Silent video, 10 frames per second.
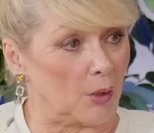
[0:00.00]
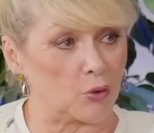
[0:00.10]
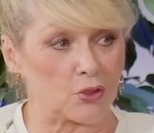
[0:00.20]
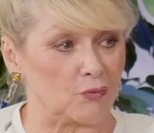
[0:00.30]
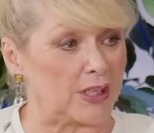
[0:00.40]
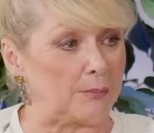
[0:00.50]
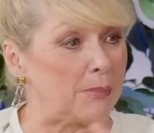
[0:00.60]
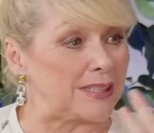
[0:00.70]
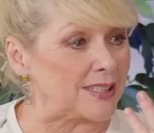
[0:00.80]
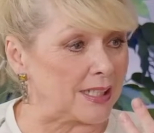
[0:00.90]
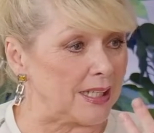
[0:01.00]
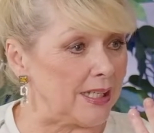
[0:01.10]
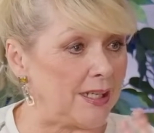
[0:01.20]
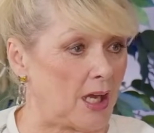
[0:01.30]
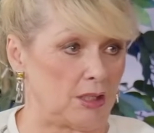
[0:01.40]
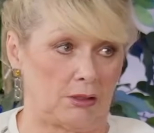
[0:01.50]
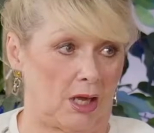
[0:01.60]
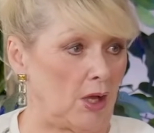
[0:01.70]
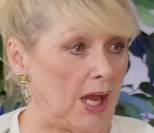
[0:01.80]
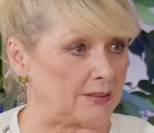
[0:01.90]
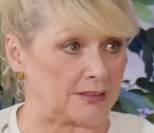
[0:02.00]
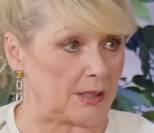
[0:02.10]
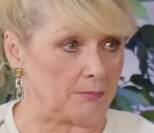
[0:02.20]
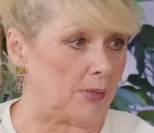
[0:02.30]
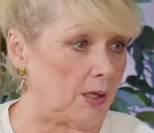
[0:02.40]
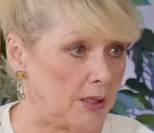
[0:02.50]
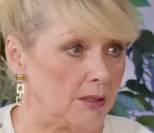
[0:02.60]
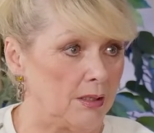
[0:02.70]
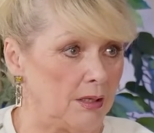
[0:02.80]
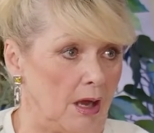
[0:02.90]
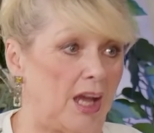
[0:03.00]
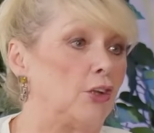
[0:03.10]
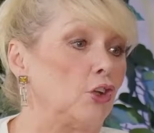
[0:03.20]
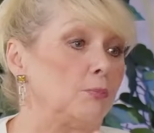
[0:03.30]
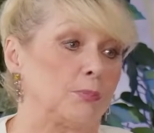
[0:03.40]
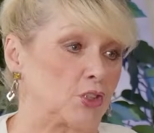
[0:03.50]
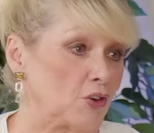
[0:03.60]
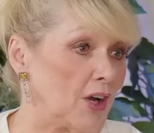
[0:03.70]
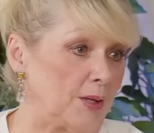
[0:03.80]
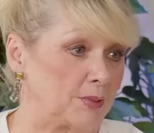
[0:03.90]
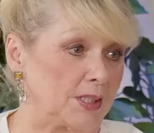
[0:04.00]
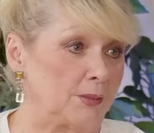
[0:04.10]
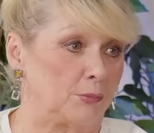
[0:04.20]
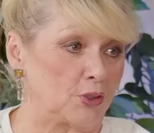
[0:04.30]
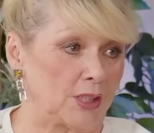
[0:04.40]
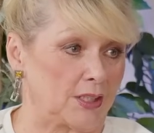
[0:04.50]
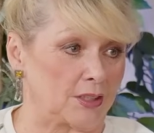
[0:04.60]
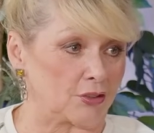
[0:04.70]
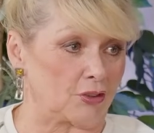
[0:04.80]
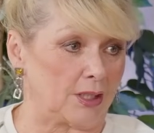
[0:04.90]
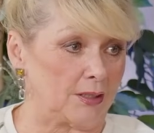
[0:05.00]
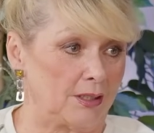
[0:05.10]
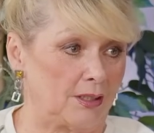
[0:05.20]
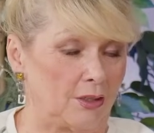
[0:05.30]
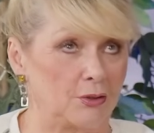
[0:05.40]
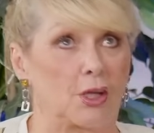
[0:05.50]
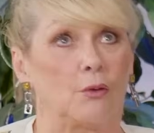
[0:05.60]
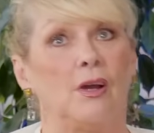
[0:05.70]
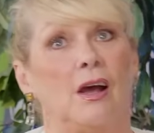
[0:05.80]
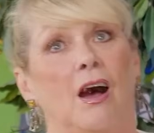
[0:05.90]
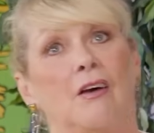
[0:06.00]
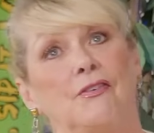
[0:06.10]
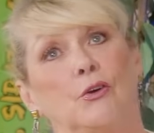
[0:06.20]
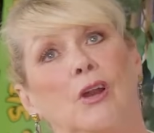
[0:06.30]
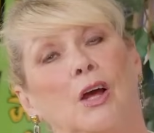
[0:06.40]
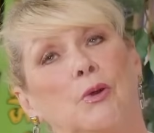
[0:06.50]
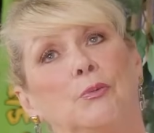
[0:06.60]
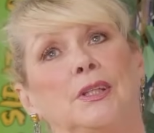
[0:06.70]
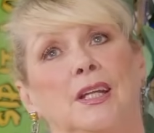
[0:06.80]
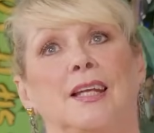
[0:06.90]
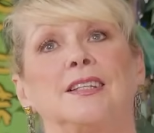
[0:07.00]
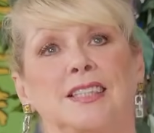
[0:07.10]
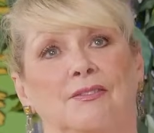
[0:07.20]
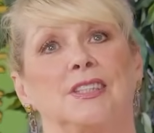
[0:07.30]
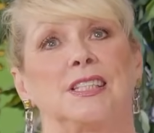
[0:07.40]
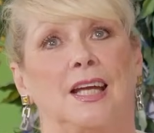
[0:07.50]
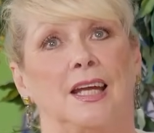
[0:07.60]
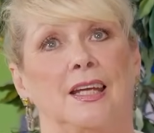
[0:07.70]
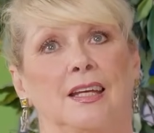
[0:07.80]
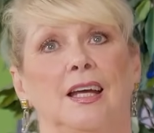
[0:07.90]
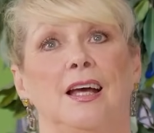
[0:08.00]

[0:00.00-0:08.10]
I wasn't ready mentally. I, I hadn't done my I hadn't earned my stripes in the music industry, you know. So I feel like when we did it in seventy eight,